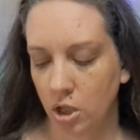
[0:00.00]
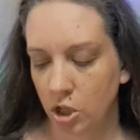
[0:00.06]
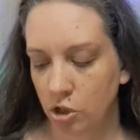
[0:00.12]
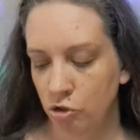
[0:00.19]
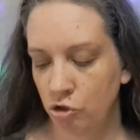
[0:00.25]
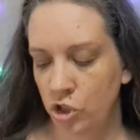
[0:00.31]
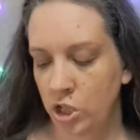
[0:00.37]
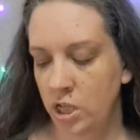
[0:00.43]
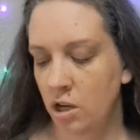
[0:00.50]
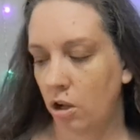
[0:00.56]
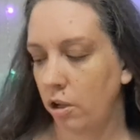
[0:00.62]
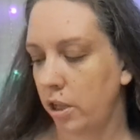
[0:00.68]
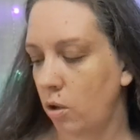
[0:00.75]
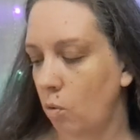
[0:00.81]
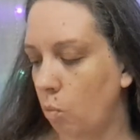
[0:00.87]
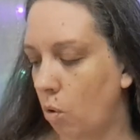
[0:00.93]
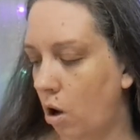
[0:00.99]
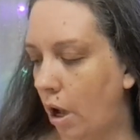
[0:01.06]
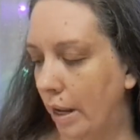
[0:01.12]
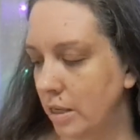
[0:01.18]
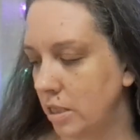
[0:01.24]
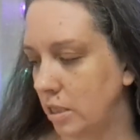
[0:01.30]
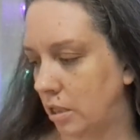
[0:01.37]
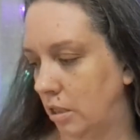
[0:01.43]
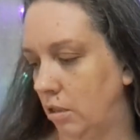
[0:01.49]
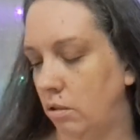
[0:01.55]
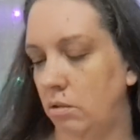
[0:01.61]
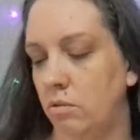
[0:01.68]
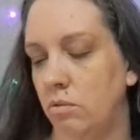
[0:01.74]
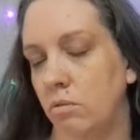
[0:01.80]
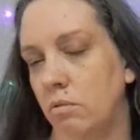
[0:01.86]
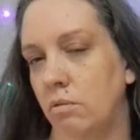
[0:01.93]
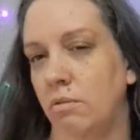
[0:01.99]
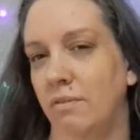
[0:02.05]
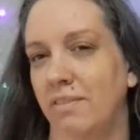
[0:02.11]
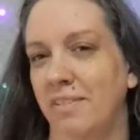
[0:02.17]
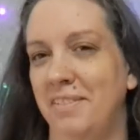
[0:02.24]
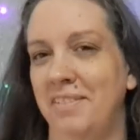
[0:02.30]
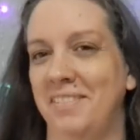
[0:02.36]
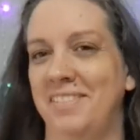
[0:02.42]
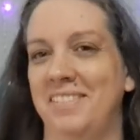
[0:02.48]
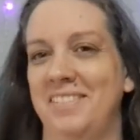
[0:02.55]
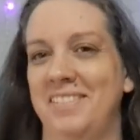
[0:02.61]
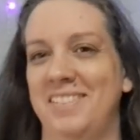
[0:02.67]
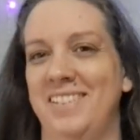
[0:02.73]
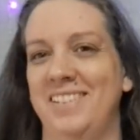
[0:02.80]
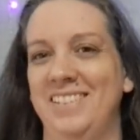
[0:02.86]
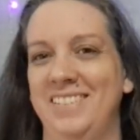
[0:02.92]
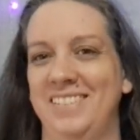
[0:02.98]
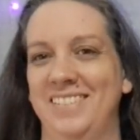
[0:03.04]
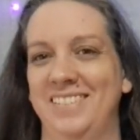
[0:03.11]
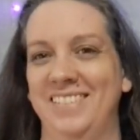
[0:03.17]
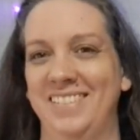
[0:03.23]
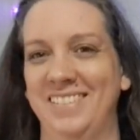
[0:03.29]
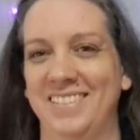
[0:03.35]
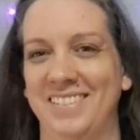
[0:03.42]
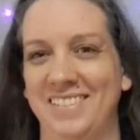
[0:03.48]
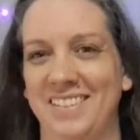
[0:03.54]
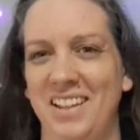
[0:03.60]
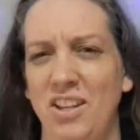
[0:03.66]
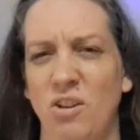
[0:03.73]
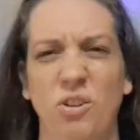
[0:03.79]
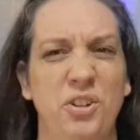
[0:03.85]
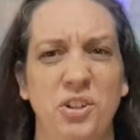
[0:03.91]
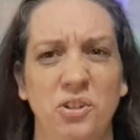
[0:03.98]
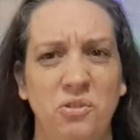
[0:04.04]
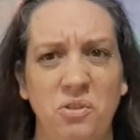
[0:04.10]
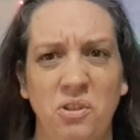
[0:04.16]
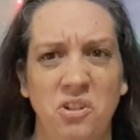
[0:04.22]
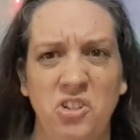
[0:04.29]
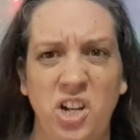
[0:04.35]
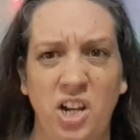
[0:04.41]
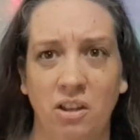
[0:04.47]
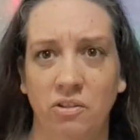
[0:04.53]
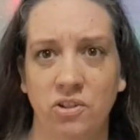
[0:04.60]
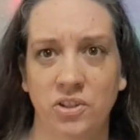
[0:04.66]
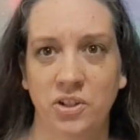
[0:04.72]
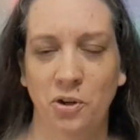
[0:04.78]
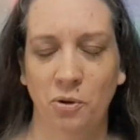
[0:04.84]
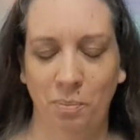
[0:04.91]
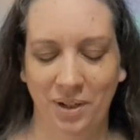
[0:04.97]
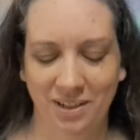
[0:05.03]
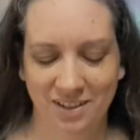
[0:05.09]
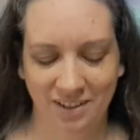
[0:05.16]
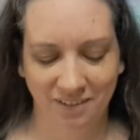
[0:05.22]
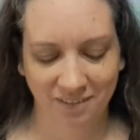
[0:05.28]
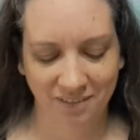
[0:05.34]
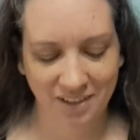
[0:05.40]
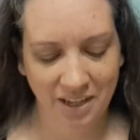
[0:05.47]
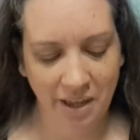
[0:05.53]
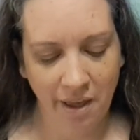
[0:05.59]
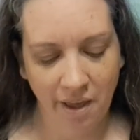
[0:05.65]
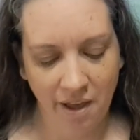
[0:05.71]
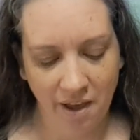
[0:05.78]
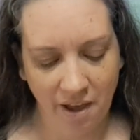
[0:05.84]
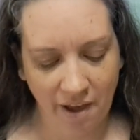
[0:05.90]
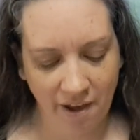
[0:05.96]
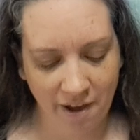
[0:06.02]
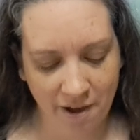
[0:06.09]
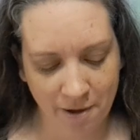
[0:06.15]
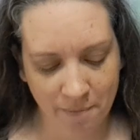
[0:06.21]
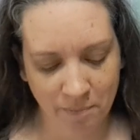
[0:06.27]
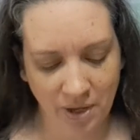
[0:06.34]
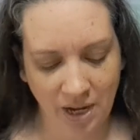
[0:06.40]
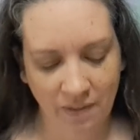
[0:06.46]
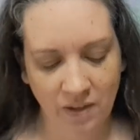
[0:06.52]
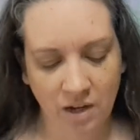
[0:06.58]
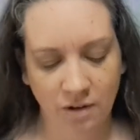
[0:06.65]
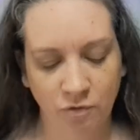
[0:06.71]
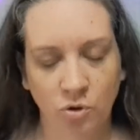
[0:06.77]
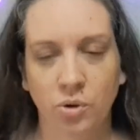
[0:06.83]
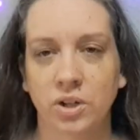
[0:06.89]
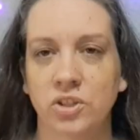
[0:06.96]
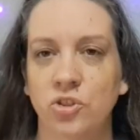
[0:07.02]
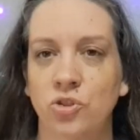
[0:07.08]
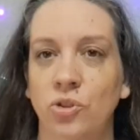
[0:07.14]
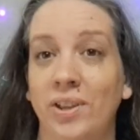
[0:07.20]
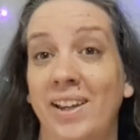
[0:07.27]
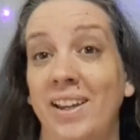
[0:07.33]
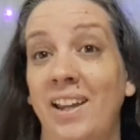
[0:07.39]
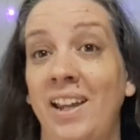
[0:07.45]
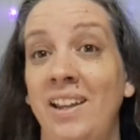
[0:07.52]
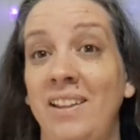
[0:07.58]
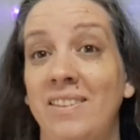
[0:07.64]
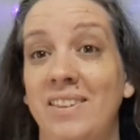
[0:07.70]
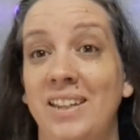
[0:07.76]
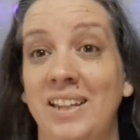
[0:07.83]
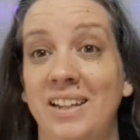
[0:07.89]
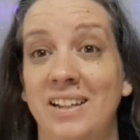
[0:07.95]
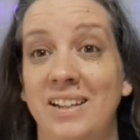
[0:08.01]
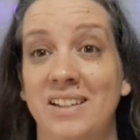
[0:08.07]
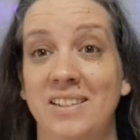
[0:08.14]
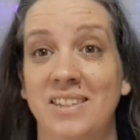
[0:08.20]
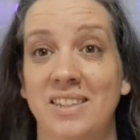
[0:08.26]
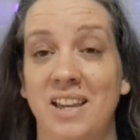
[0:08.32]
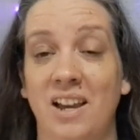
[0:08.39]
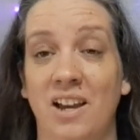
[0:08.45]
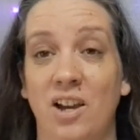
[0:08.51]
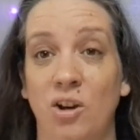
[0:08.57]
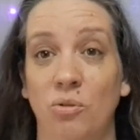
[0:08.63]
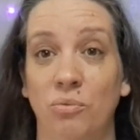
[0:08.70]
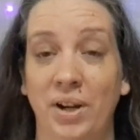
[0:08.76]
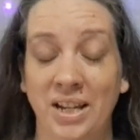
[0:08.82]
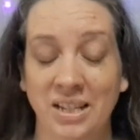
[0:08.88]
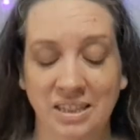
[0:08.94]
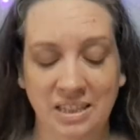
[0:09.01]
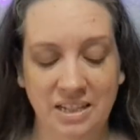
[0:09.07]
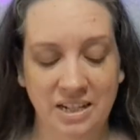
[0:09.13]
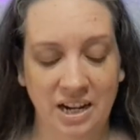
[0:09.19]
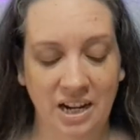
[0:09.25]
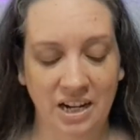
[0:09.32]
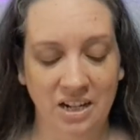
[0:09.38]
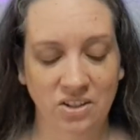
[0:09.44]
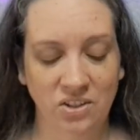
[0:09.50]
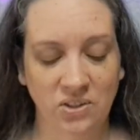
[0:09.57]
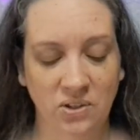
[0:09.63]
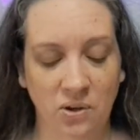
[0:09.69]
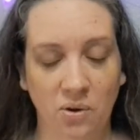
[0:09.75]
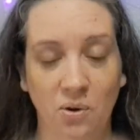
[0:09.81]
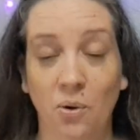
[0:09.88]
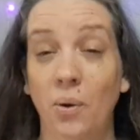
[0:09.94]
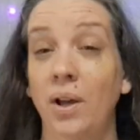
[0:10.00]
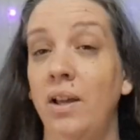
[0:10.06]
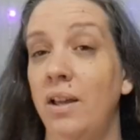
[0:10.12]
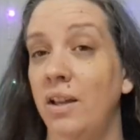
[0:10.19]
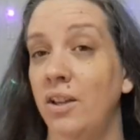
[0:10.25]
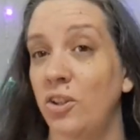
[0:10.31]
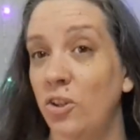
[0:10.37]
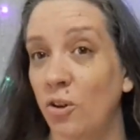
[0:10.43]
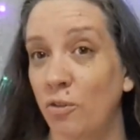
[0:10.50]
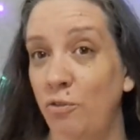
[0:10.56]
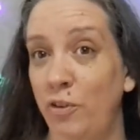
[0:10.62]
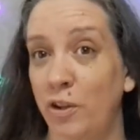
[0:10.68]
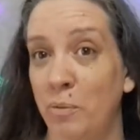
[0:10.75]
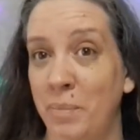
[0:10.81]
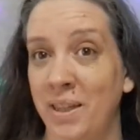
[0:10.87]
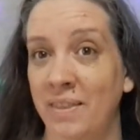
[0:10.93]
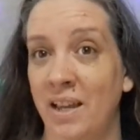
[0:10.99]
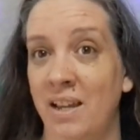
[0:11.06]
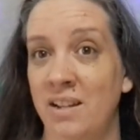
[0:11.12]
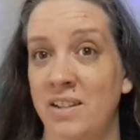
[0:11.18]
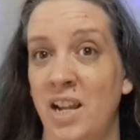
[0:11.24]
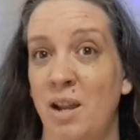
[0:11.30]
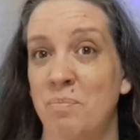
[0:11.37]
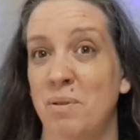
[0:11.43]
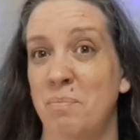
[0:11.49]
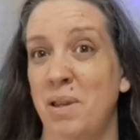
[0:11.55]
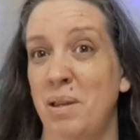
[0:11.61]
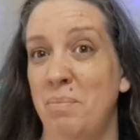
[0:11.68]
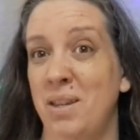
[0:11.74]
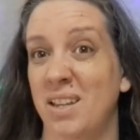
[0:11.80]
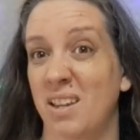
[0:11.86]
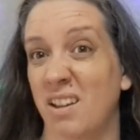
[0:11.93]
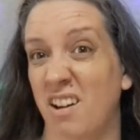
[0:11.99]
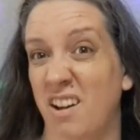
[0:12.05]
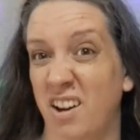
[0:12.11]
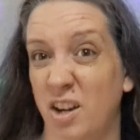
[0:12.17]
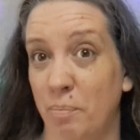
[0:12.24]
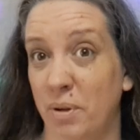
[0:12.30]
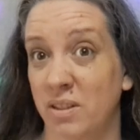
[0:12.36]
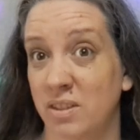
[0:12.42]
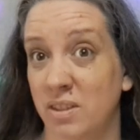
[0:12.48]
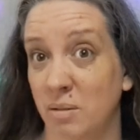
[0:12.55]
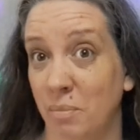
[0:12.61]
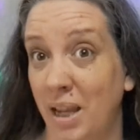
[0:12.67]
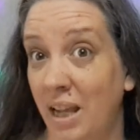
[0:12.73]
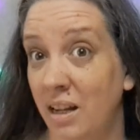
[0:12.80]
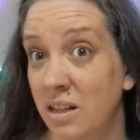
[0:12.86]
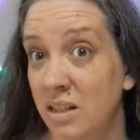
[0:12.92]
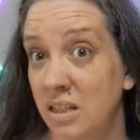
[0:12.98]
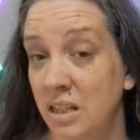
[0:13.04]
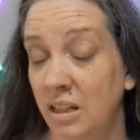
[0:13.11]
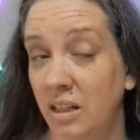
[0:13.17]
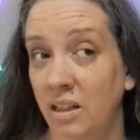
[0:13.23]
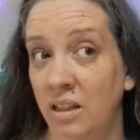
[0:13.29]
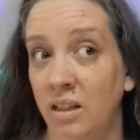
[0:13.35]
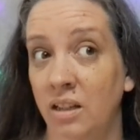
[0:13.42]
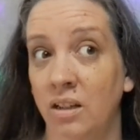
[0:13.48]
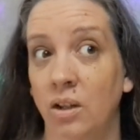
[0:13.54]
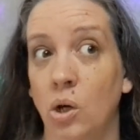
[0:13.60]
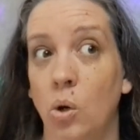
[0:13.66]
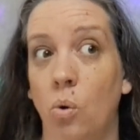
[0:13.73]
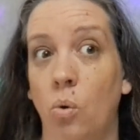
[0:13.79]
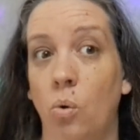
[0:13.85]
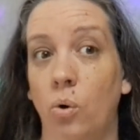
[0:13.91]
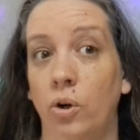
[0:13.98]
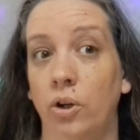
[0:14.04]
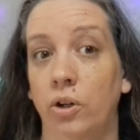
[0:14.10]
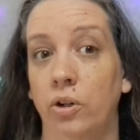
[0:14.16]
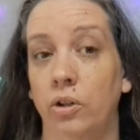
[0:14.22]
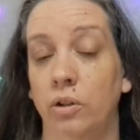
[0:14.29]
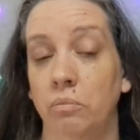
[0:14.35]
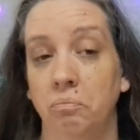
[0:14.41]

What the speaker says: Cheat all you want. Or don't do the challenge. It's no big deal. And then, of course, July 8th is rest day. So no filming that day, but maybe get caught up on some editing or